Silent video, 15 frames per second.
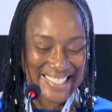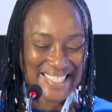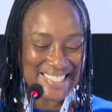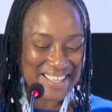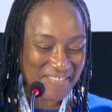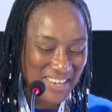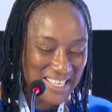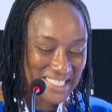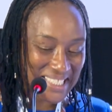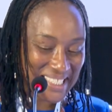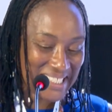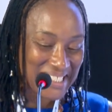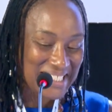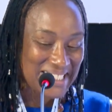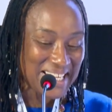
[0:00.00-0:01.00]

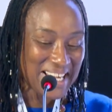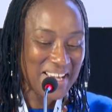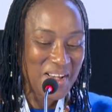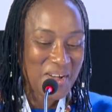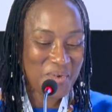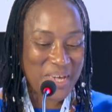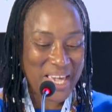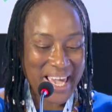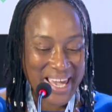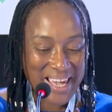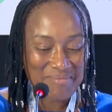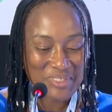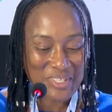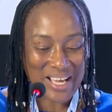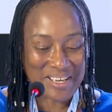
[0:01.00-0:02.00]
interventions, we
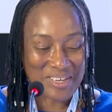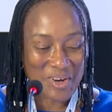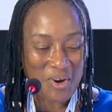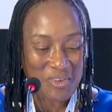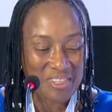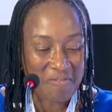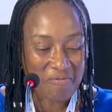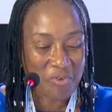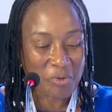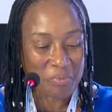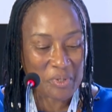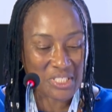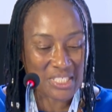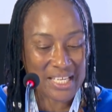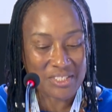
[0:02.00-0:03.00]
aim to unlock the full
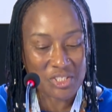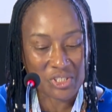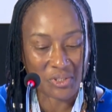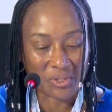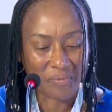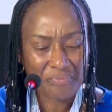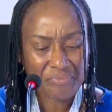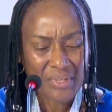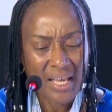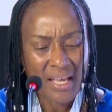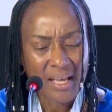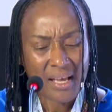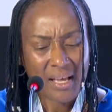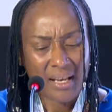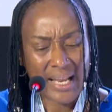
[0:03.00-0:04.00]
potential.
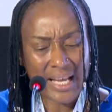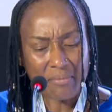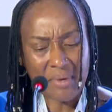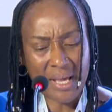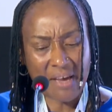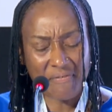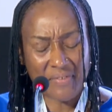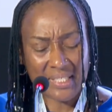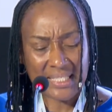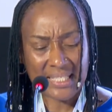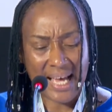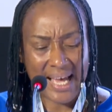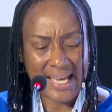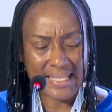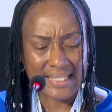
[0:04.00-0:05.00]
Let me
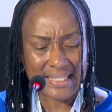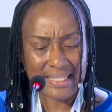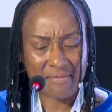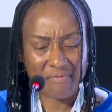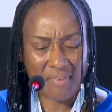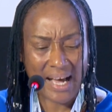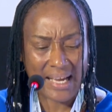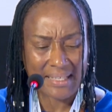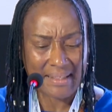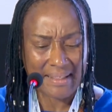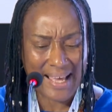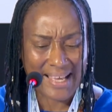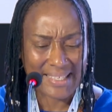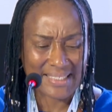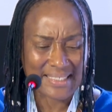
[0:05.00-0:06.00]
emphasize the fact
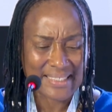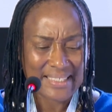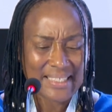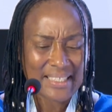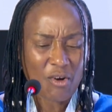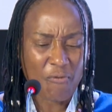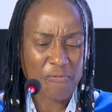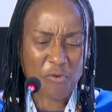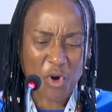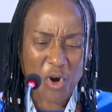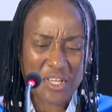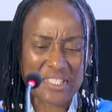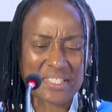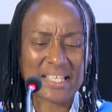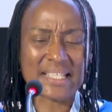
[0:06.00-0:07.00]
that, of
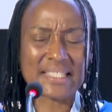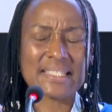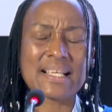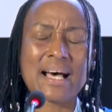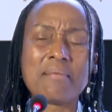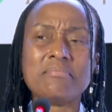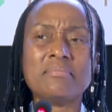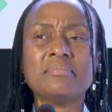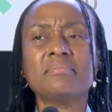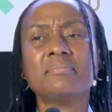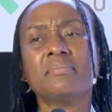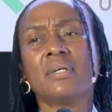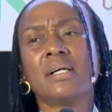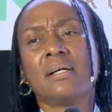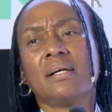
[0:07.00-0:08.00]
course, there are some
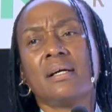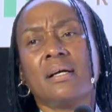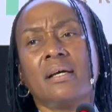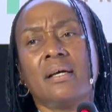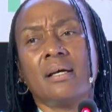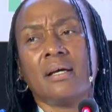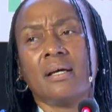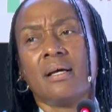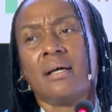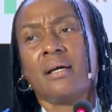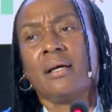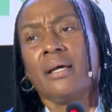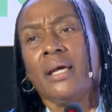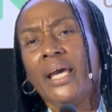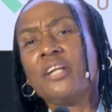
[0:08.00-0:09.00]

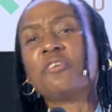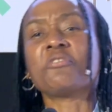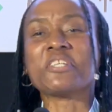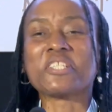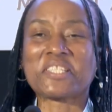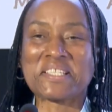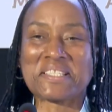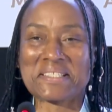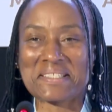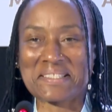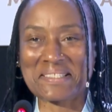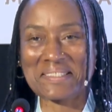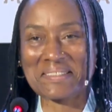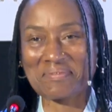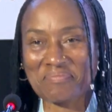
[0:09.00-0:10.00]

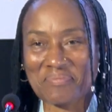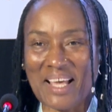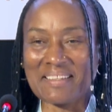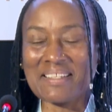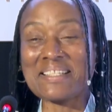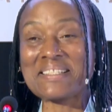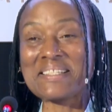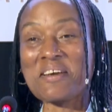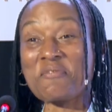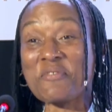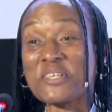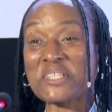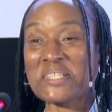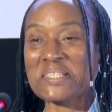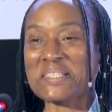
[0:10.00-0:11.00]
hindrances, and this is the
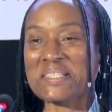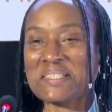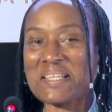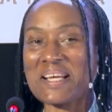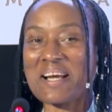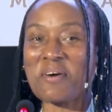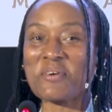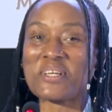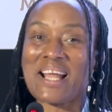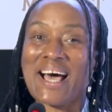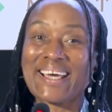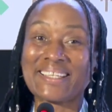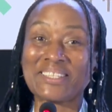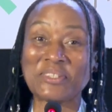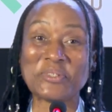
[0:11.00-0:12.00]
risks that I would
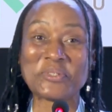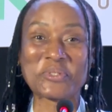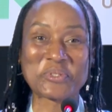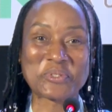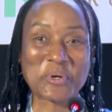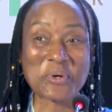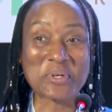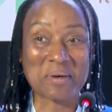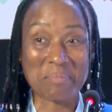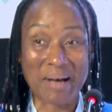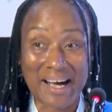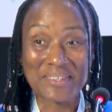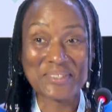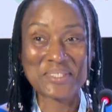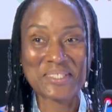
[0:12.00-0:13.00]
like you to talk
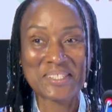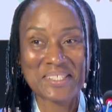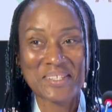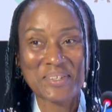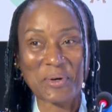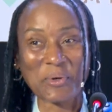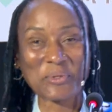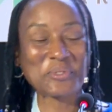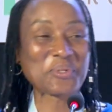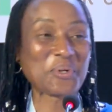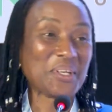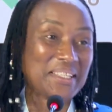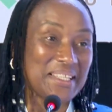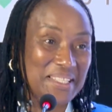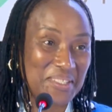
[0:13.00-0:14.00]
about also
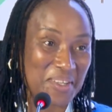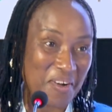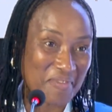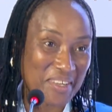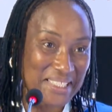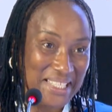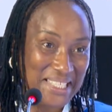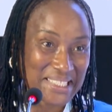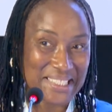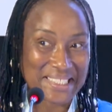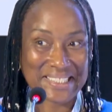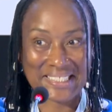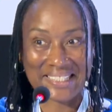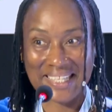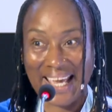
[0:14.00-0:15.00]
in this conversation
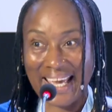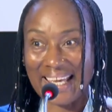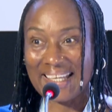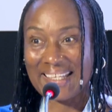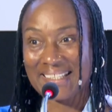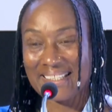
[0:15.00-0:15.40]
today.